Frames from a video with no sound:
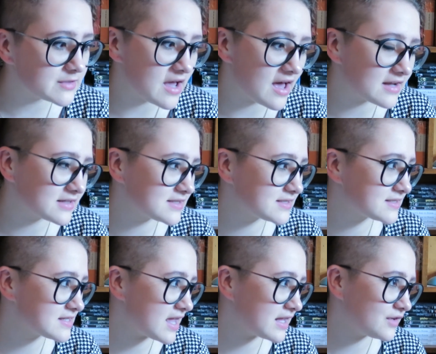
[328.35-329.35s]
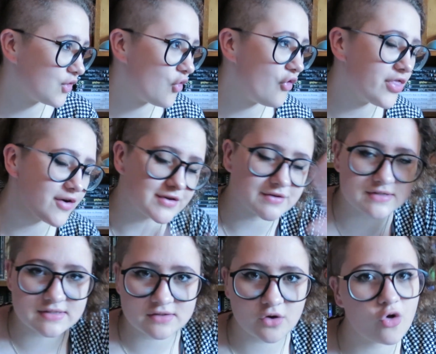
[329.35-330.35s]
artists and all
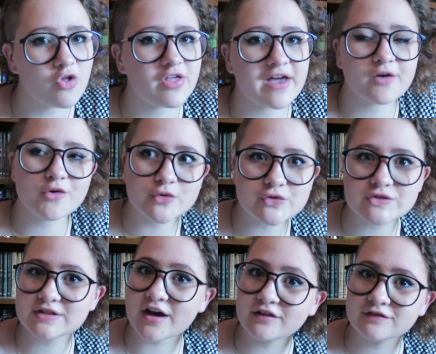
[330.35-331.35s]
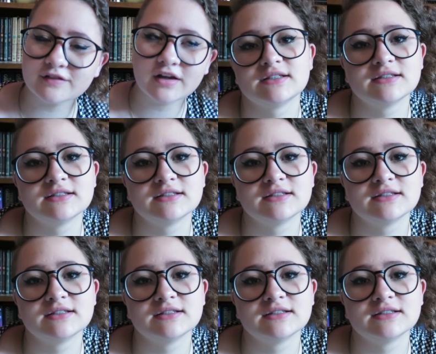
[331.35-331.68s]
that cool stuff.